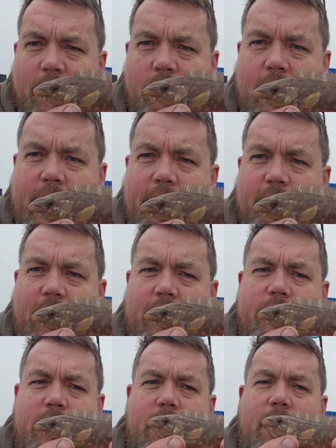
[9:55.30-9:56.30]
Cracking
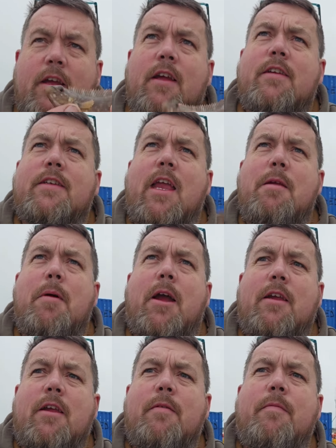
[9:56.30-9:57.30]
fish. Let's get him
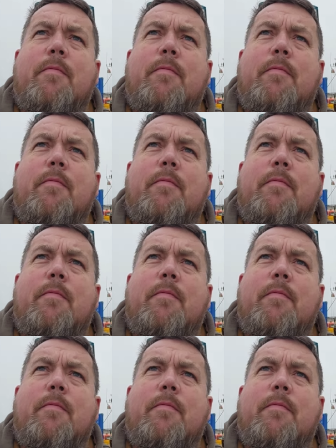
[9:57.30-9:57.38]
back.